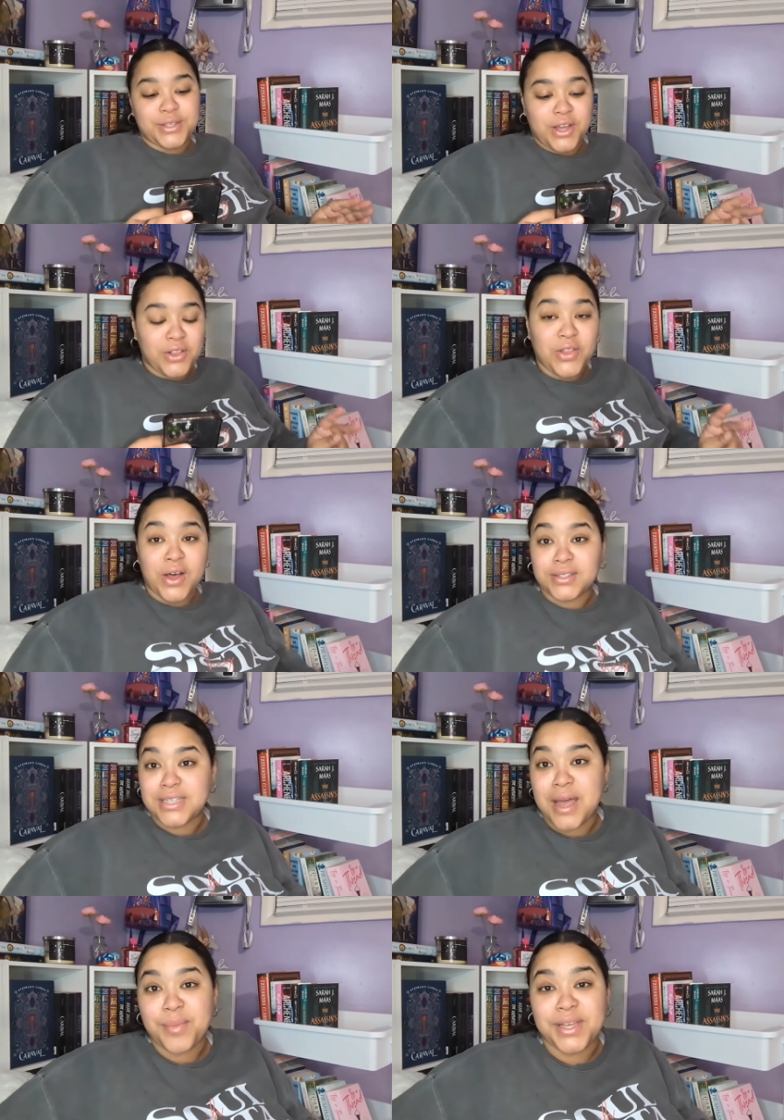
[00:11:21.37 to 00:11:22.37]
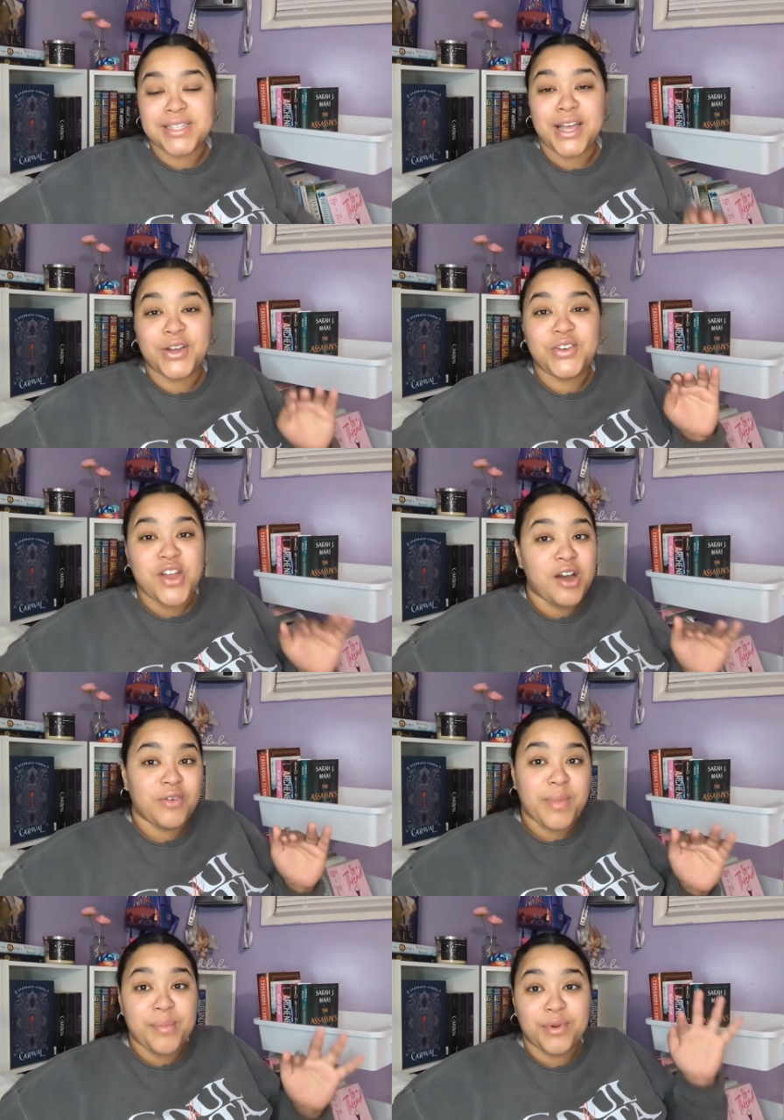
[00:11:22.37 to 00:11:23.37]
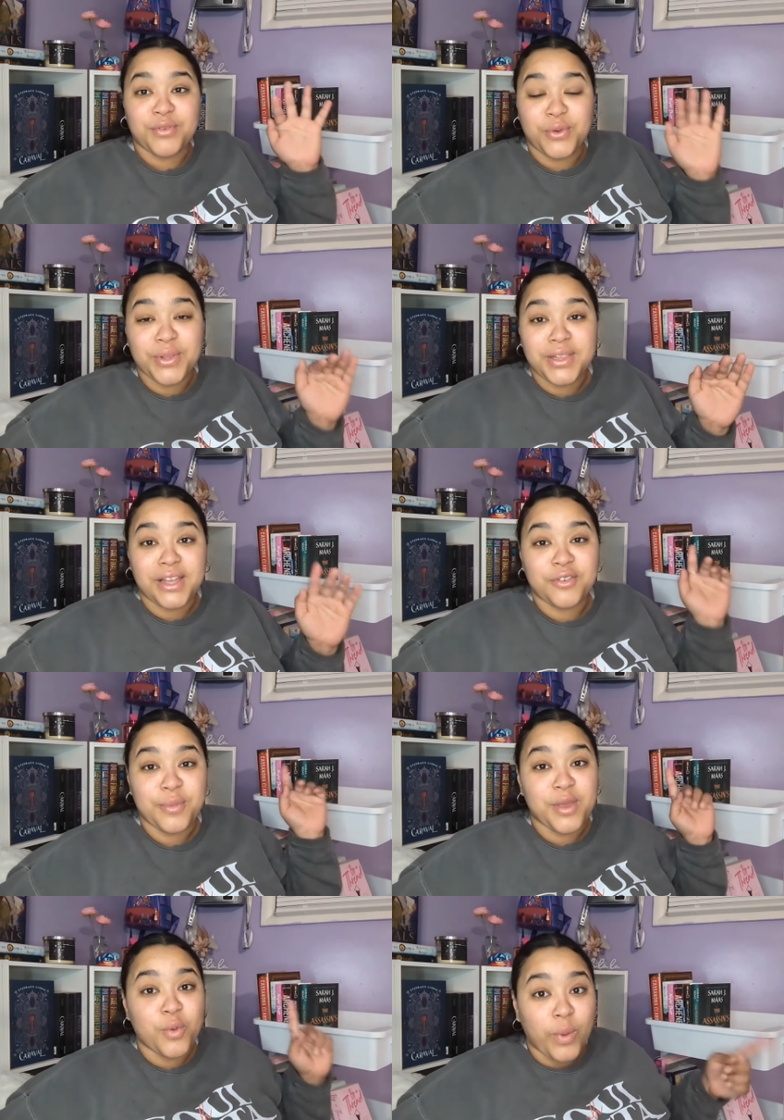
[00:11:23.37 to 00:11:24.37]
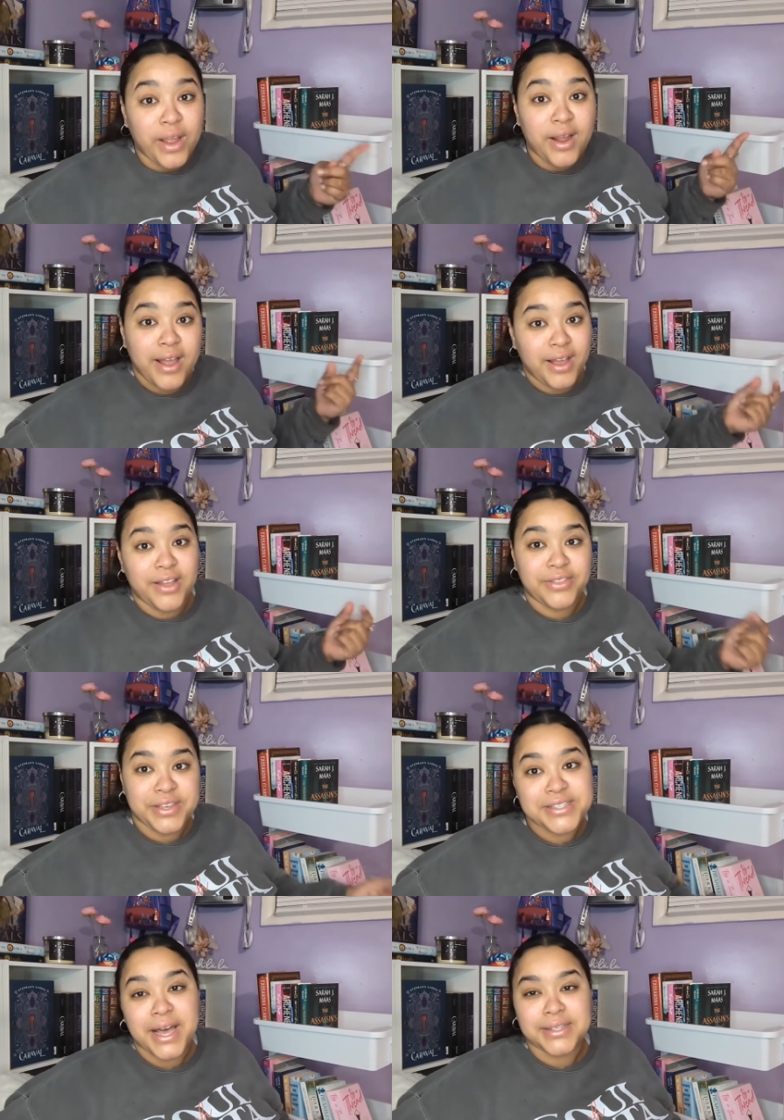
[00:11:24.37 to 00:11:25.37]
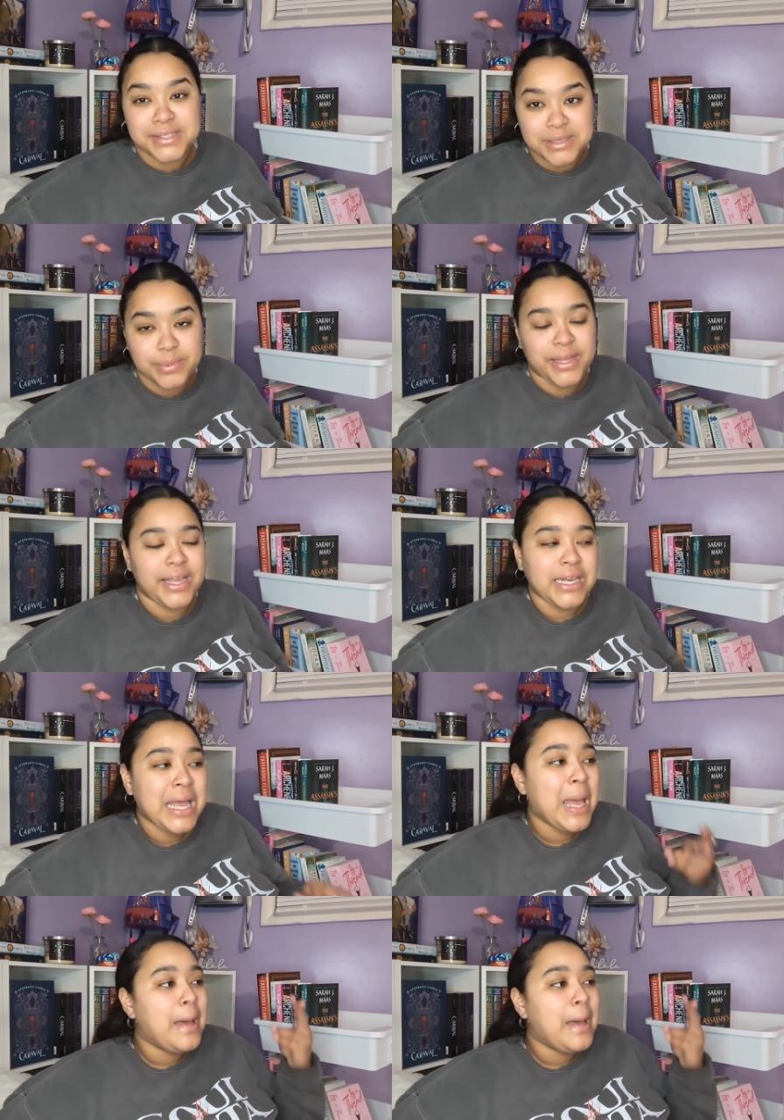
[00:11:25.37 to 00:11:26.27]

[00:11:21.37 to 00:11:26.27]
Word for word: took a long time because I could not remember for the life of me where I got the Assassin's Blade.